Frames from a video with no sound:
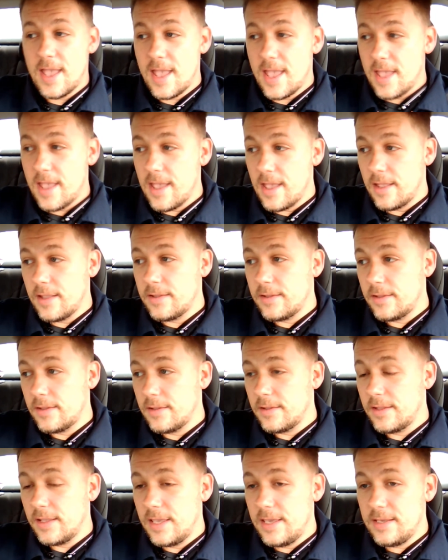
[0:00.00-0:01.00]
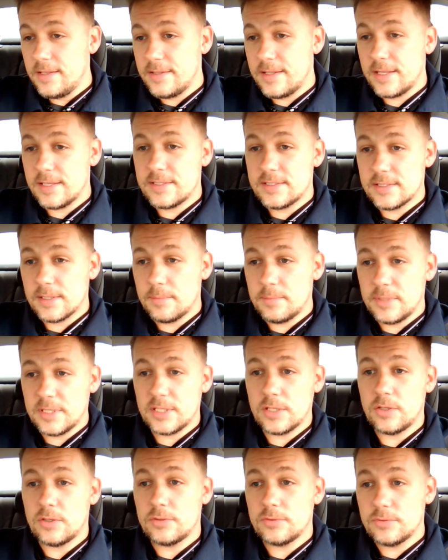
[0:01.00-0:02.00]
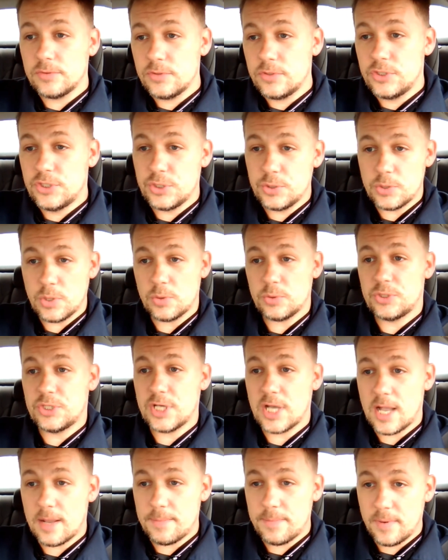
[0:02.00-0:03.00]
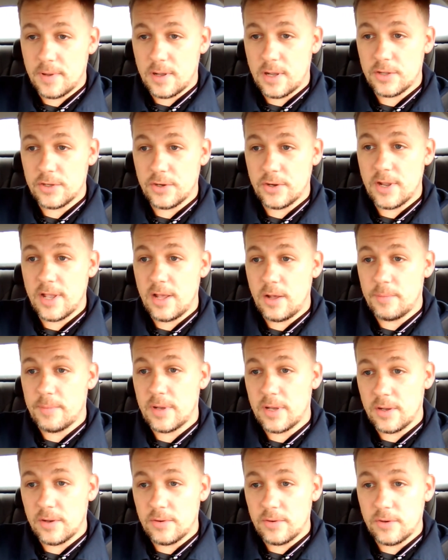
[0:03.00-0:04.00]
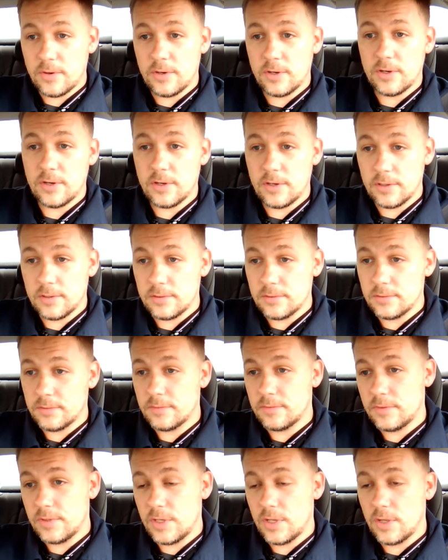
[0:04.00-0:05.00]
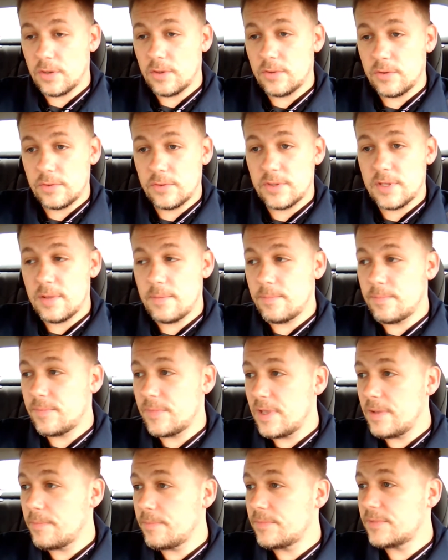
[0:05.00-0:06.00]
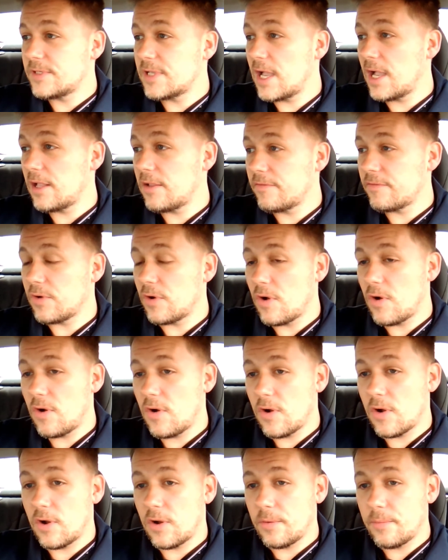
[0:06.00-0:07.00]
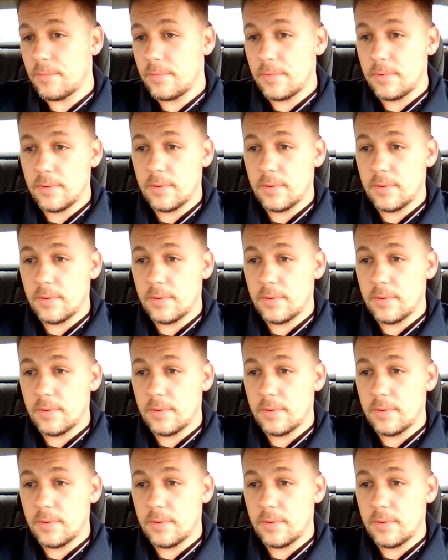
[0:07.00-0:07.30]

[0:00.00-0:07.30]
and he did some little judo chop on her elbow or her, you know, in, inside of her arm,